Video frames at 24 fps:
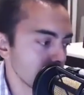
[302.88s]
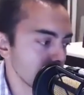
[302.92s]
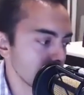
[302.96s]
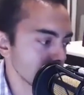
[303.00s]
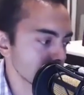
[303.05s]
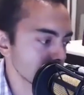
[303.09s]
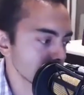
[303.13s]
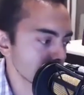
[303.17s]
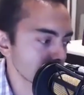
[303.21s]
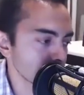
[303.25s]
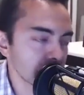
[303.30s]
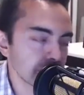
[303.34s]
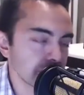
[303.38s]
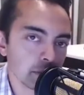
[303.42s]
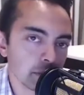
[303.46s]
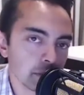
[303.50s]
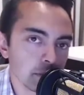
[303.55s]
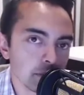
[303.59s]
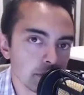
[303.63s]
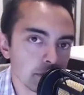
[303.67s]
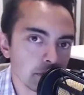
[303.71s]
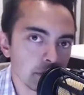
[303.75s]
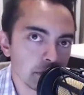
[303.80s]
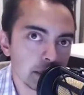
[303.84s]
something
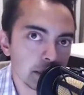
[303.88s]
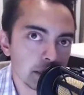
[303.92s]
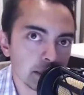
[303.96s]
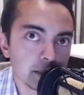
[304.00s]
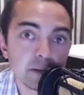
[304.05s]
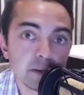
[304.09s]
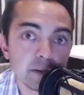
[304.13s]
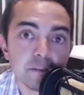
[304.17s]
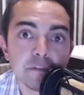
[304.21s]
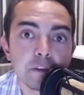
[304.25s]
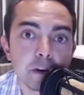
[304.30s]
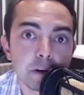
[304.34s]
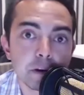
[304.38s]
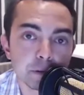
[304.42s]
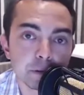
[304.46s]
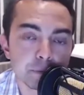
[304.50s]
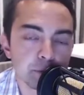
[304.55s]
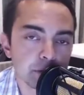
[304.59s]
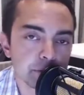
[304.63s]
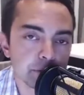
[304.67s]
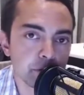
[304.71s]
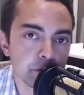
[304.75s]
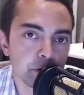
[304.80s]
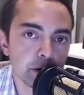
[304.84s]
from the Tim Ferriss
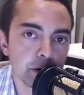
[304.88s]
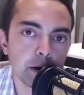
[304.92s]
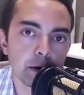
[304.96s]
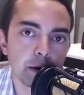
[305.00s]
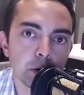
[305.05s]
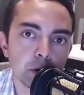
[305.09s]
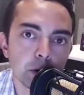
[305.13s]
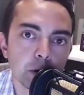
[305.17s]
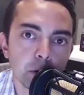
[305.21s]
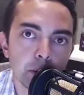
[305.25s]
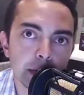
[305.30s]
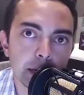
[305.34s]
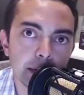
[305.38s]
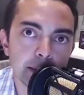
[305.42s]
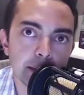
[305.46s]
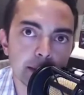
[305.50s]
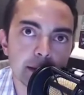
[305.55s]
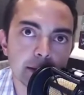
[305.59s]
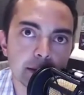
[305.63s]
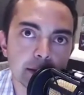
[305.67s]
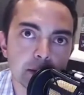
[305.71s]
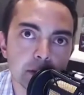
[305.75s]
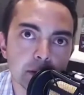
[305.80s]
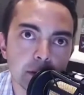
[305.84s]
book, 4 Hour Workweek, and
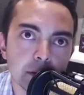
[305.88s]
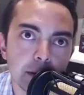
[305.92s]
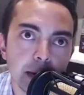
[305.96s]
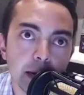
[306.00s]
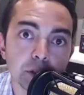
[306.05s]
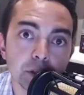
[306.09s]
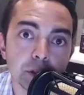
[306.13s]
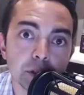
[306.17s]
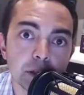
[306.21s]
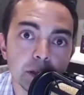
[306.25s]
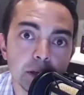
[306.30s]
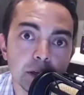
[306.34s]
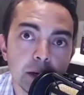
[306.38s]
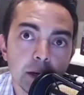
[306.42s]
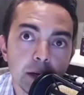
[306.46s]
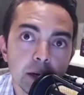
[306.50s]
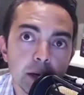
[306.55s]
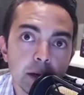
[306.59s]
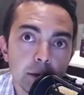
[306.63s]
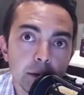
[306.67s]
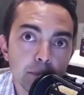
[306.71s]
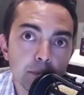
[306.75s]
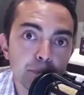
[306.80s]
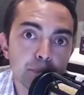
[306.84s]
that's to actually
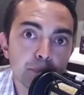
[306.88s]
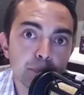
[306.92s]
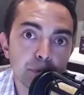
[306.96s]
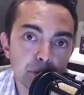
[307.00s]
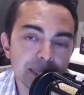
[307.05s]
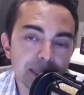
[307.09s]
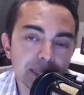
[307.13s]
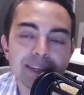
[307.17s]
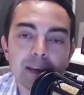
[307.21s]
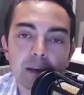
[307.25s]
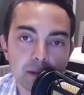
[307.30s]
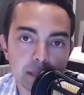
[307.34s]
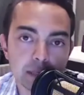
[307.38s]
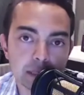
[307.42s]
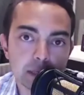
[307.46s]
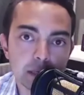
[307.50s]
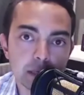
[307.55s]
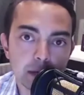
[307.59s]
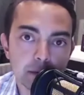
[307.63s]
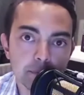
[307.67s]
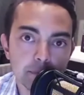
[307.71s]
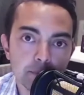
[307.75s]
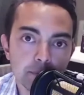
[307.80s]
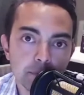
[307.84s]
pre-sell this
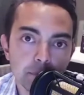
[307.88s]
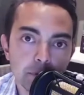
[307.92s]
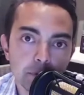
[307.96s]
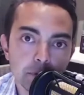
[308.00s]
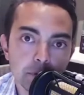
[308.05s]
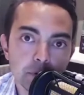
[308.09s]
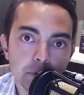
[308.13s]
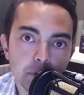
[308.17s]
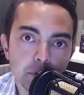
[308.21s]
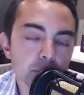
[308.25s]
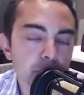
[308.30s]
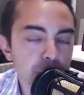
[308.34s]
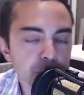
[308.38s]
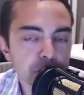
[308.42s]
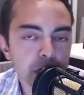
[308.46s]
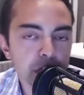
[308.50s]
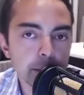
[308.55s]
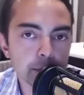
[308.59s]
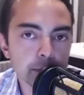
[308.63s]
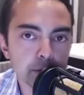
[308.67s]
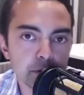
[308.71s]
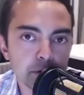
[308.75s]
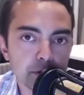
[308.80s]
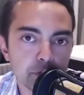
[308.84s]
thing. So there was a
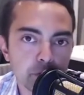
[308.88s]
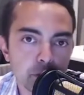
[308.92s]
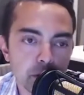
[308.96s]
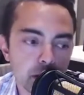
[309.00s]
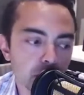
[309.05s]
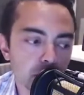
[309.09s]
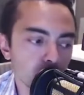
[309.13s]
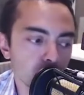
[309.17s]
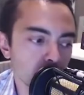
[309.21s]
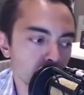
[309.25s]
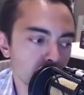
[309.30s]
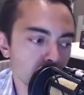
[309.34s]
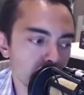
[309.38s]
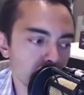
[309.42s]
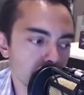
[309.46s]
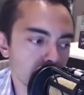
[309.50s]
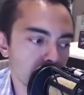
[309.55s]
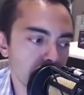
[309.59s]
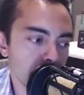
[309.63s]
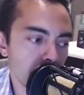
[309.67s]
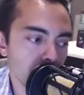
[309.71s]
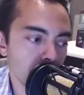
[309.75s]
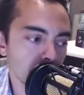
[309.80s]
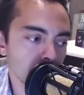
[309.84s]
chapter in the 4 Hour Workweek
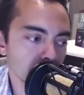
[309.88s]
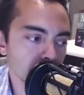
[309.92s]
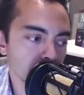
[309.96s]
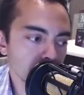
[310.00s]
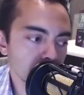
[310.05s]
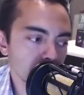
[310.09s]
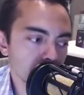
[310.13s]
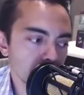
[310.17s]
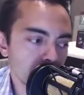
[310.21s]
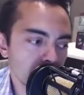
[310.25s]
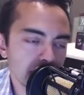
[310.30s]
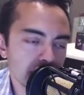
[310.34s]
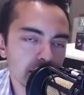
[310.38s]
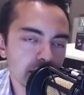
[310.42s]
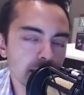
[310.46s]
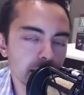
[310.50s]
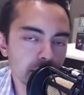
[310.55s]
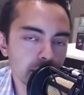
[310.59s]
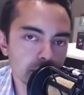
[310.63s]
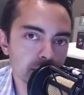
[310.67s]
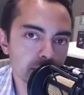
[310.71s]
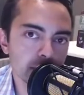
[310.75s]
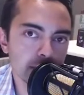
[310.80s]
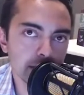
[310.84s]
about, and I think he
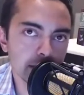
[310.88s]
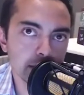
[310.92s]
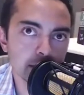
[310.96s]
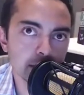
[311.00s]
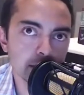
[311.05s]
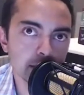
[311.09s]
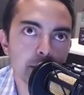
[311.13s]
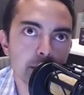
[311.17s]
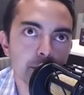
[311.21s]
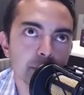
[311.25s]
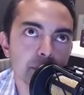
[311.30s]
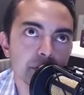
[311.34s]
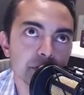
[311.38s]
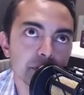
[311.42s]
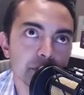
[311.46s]
used the example of